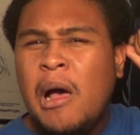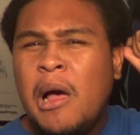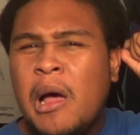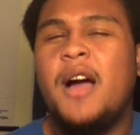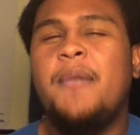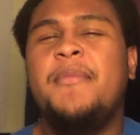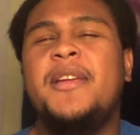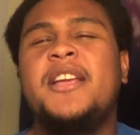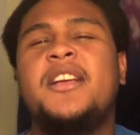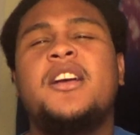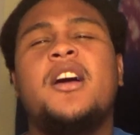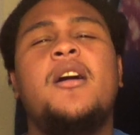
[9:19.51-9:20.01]
I
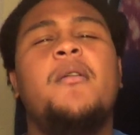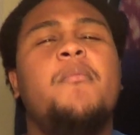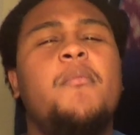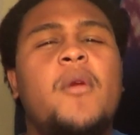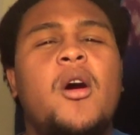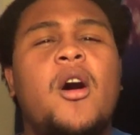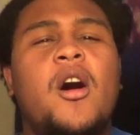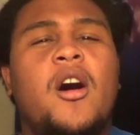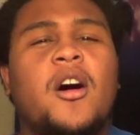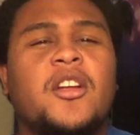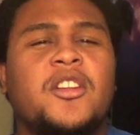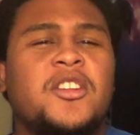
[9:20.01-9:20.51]
mean, come
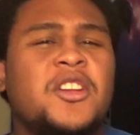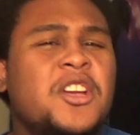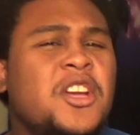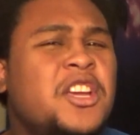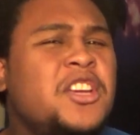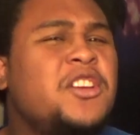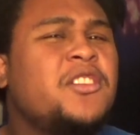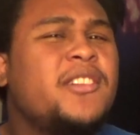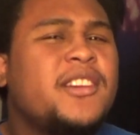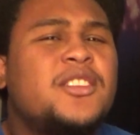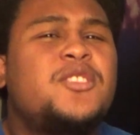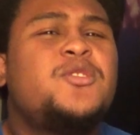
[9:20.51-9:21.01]
on.
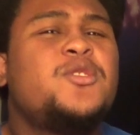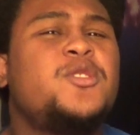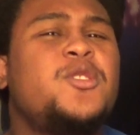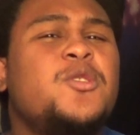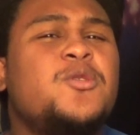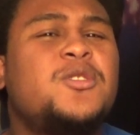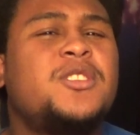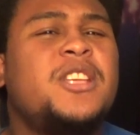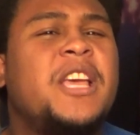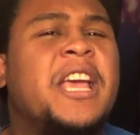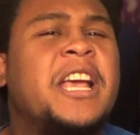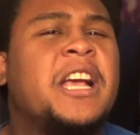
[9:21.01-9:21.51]
You're
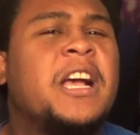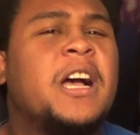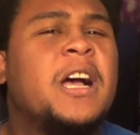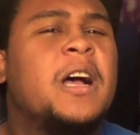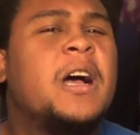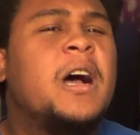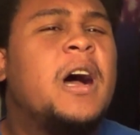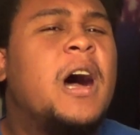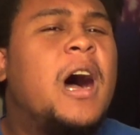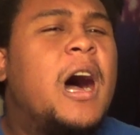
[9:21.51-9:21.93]
introducing